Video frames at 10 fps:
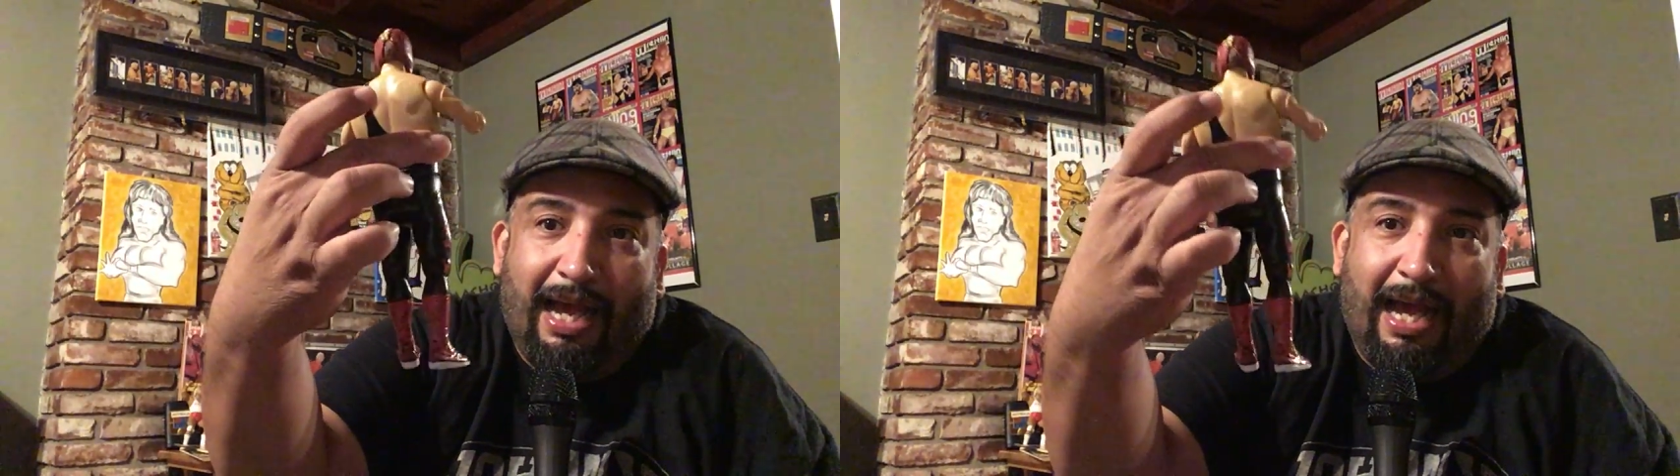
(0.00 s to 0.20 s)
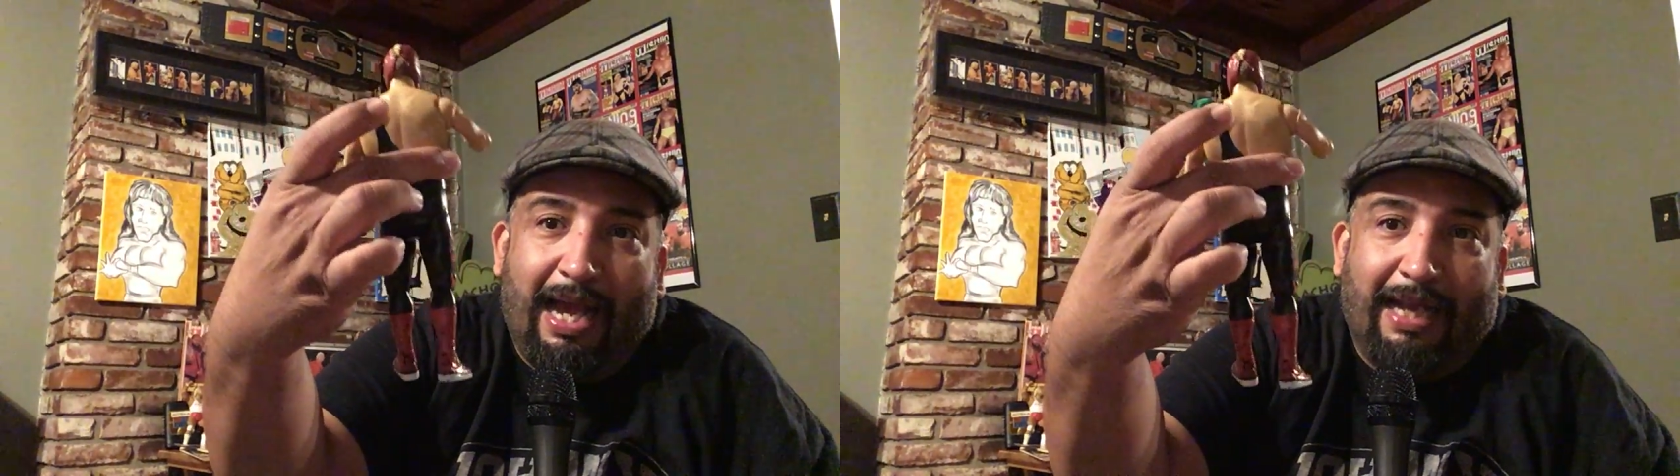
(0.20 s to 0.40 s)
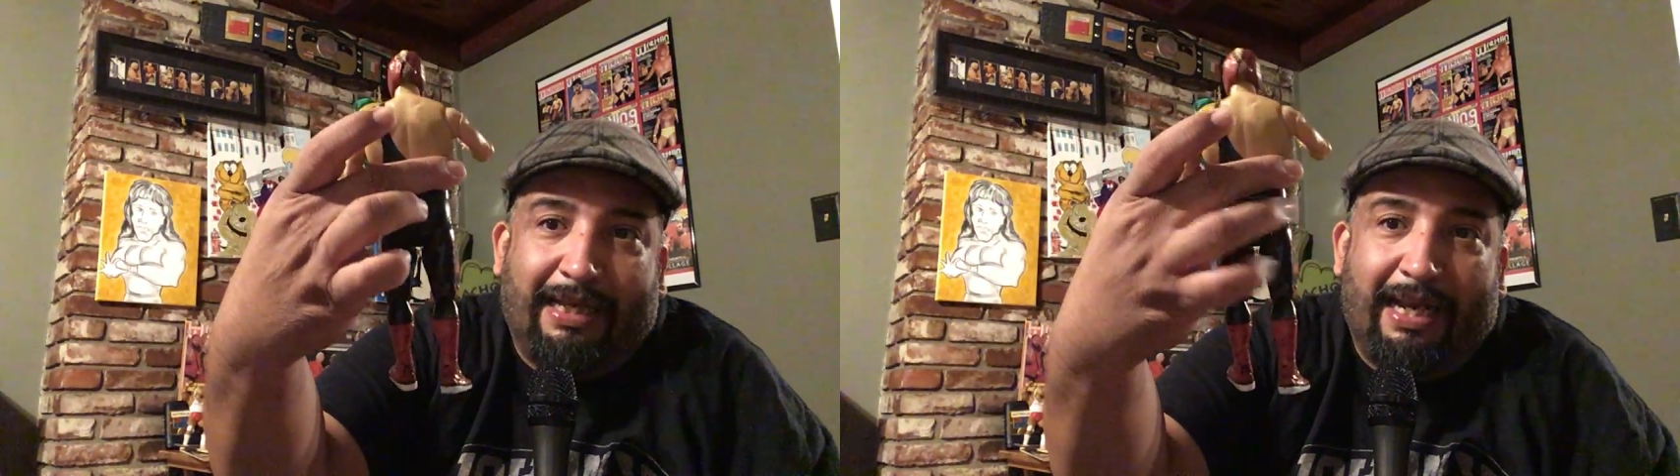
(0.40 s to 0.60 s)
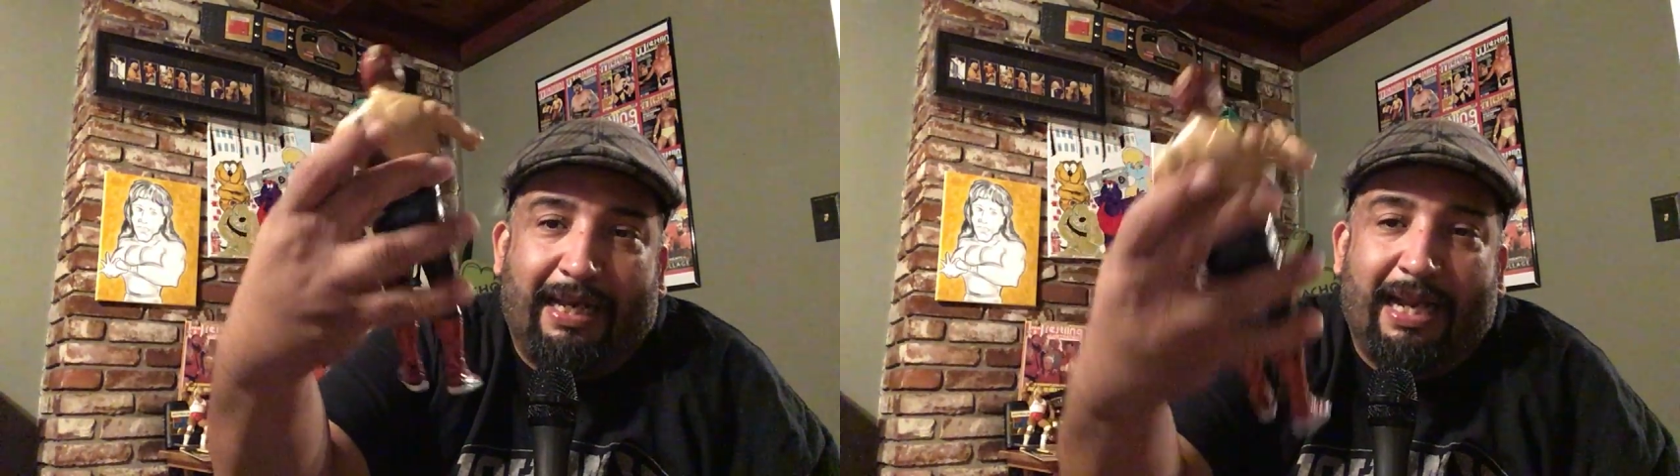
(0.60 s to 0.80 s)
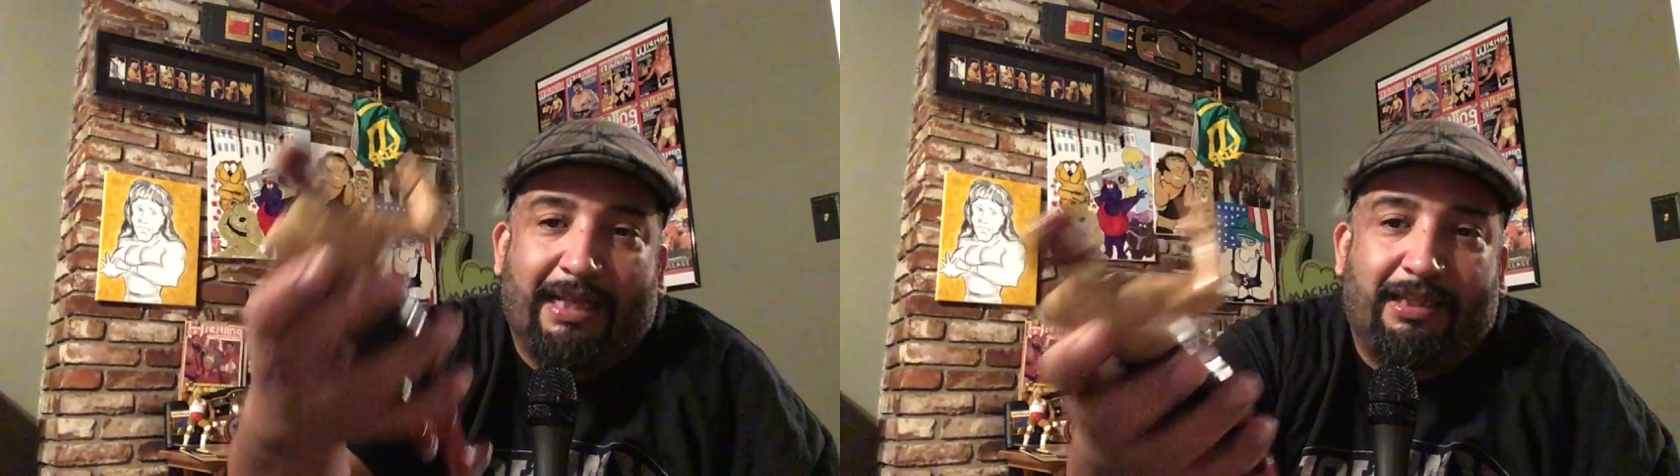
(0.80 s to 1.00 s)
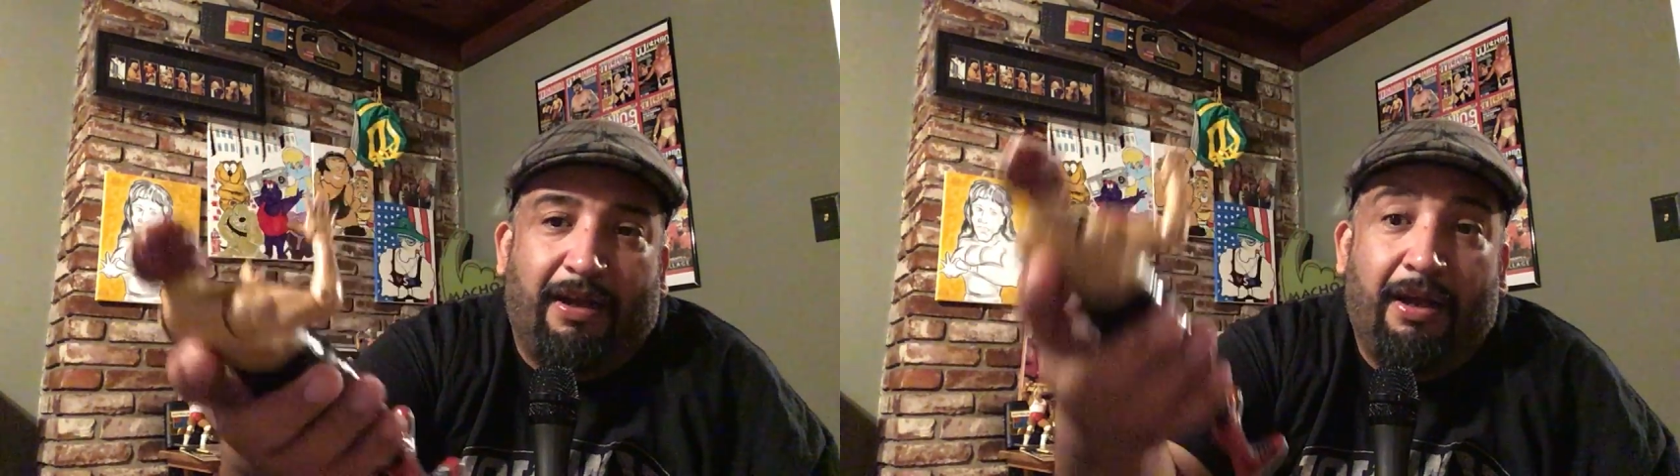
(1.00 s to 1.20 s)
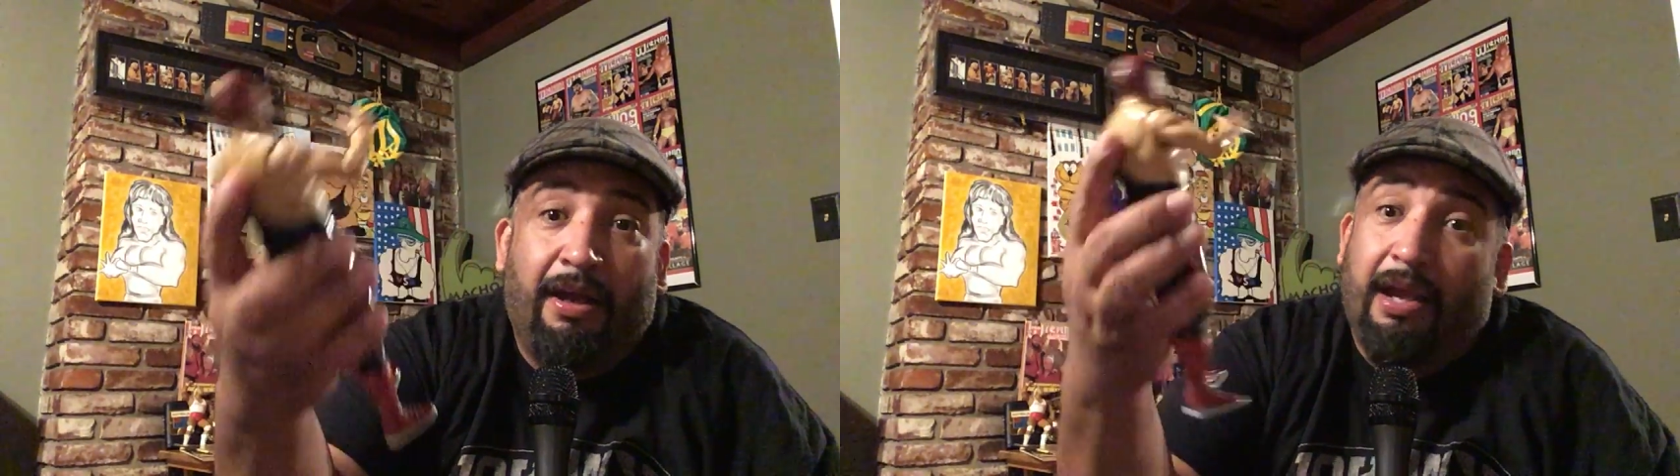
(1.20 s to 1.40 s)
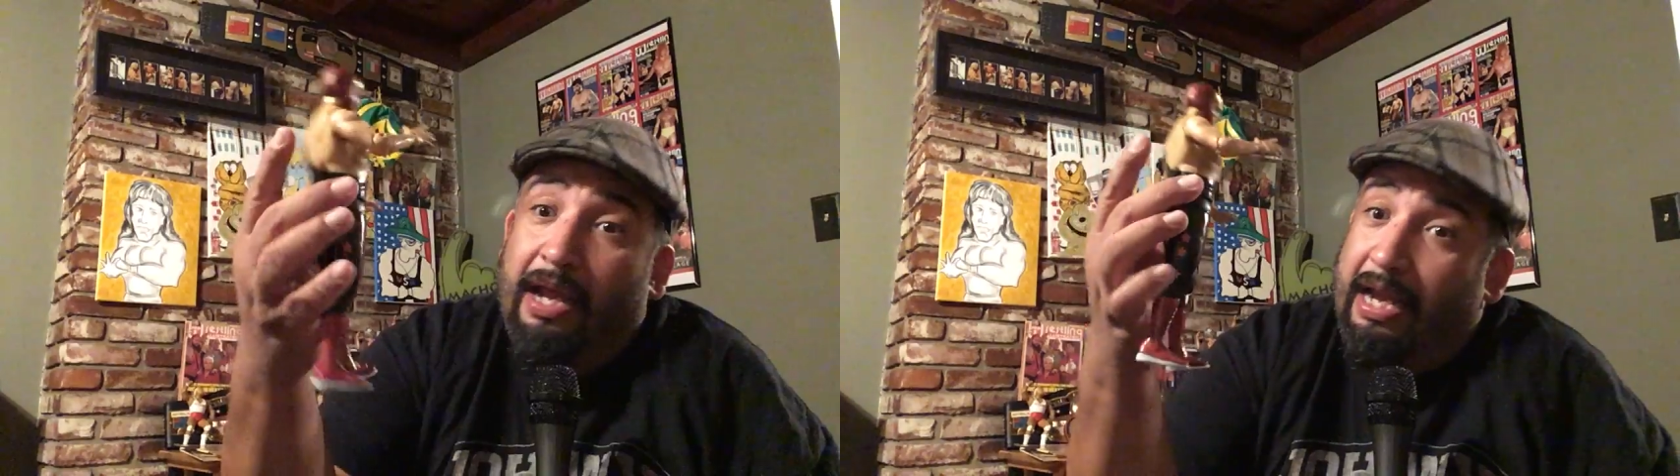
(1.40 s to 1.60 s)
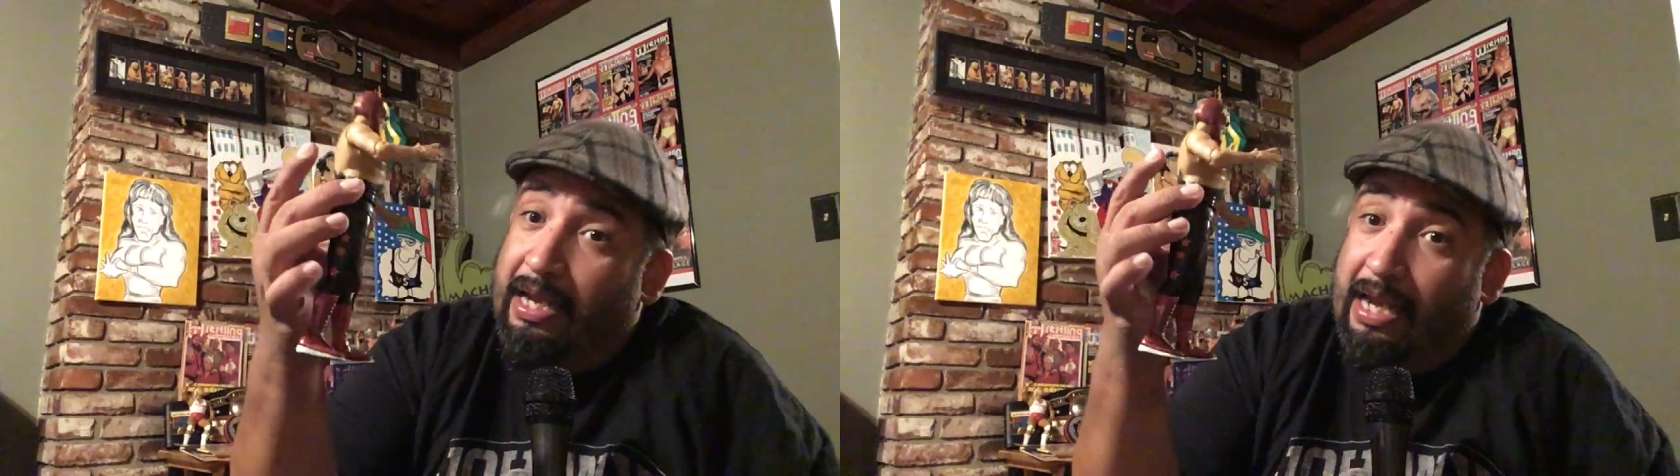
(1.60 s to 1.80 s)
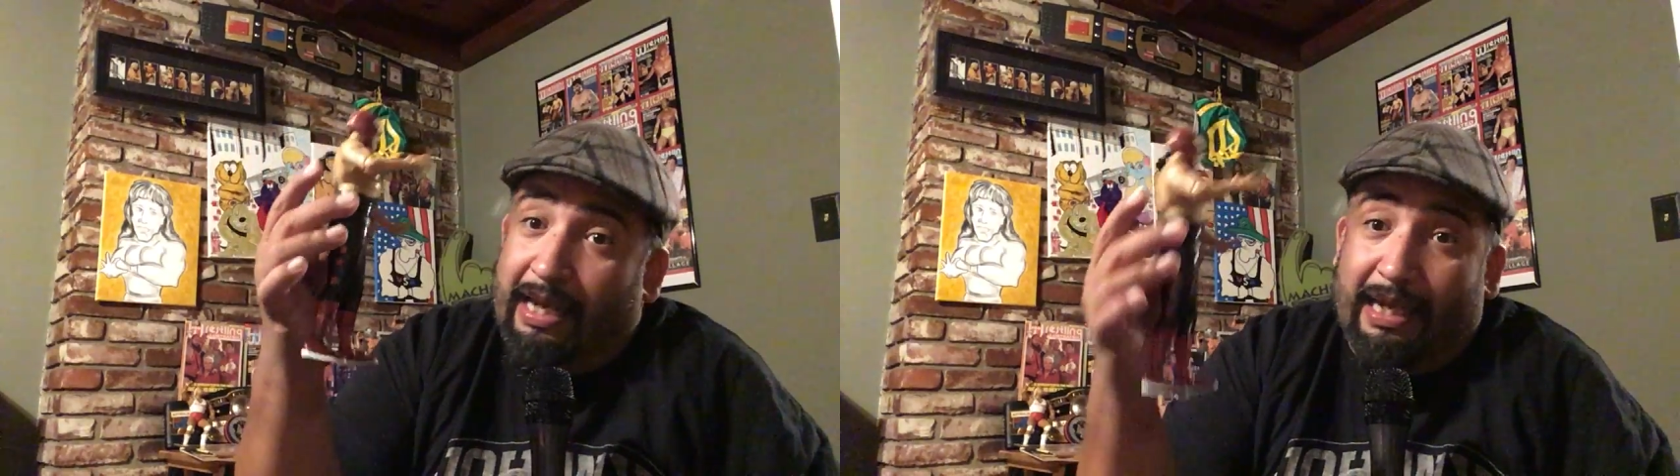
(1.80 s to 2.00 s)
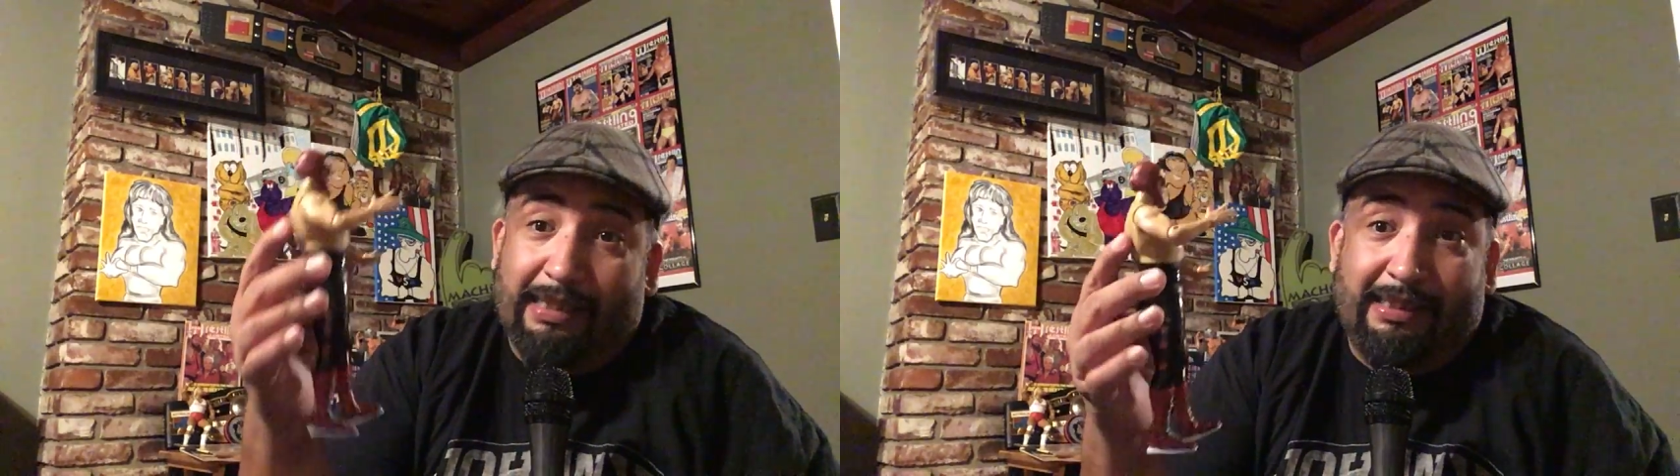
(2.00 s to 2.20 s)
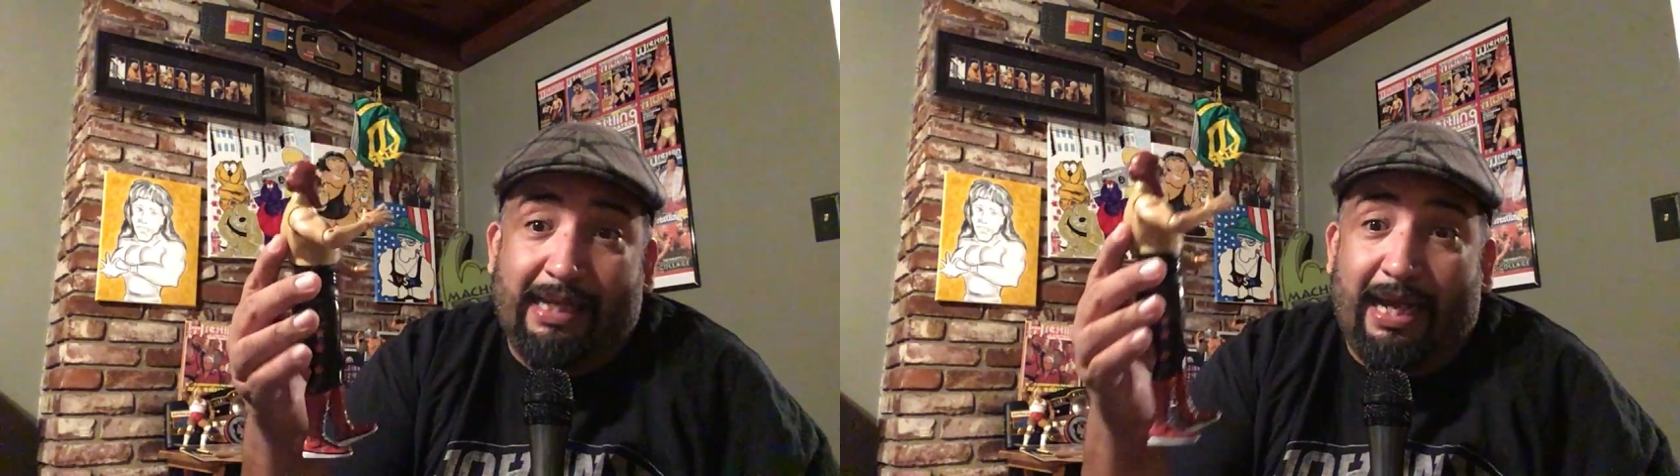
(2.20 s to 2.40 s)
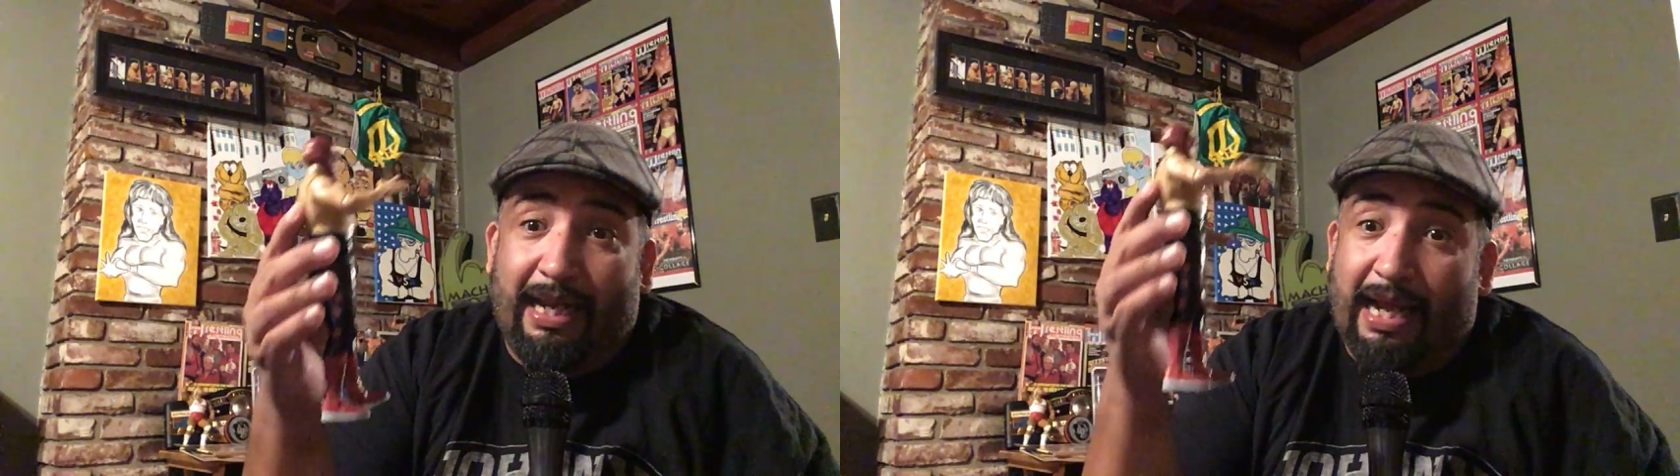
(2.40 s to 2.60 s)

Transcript: I think that's a... And like I said,